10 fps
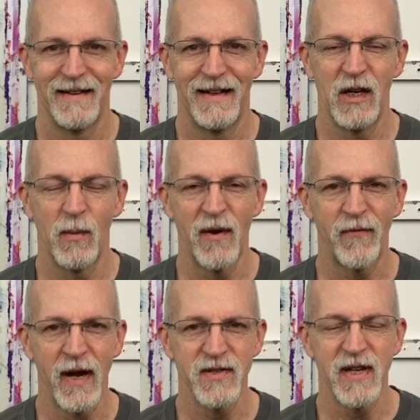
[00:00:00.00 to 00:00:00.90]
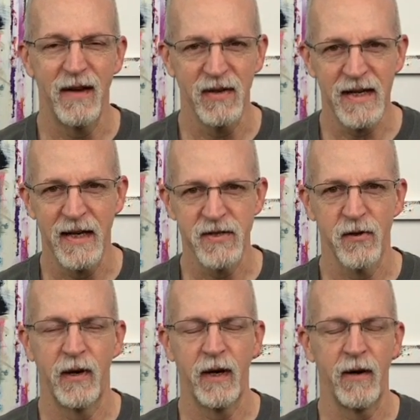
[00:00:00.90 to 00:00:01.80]
Hello my friends, David
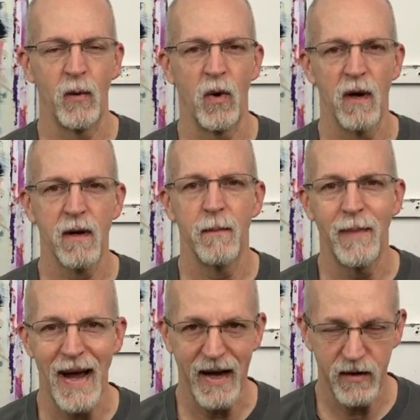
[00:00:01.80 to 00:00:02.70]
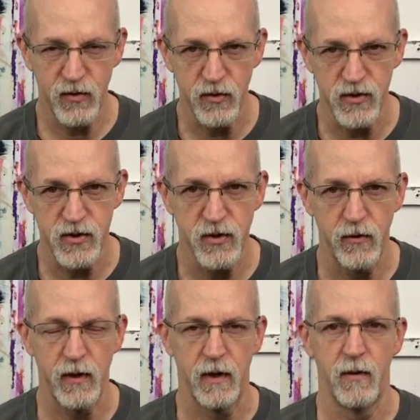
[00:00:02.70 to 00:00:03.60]
Kessler here and welcome back to the
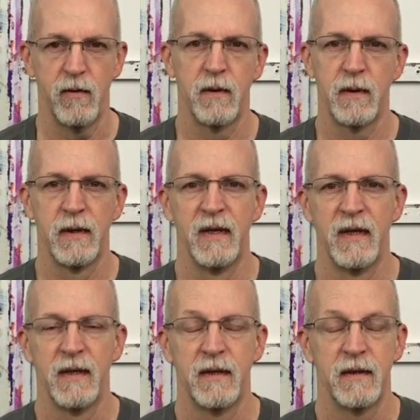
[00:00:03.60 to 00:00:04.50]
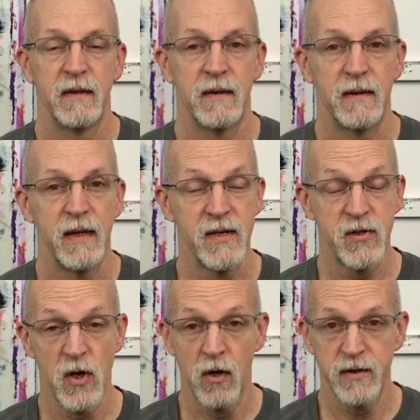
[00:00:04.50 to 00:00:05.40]
studio. Let's
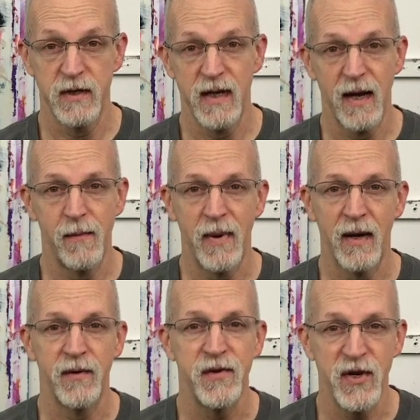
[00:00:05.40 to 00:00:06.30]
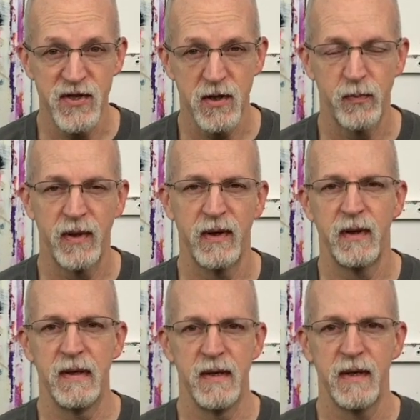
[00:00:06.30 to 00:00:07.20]
talk today about
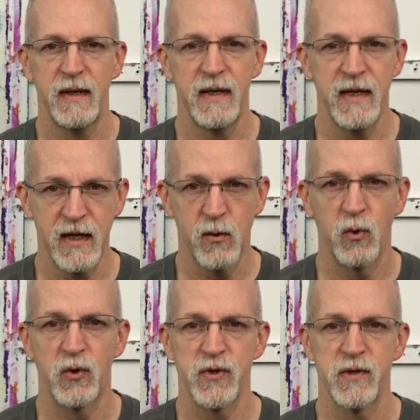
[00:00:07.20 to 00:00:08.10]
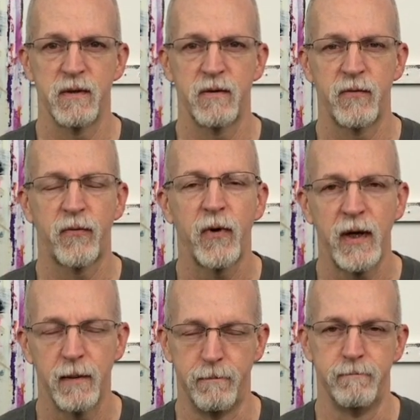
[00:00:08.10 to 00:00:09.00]
discipline equals
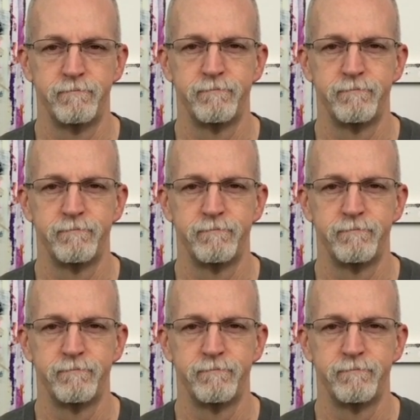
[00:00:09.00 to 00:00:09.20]
freedom.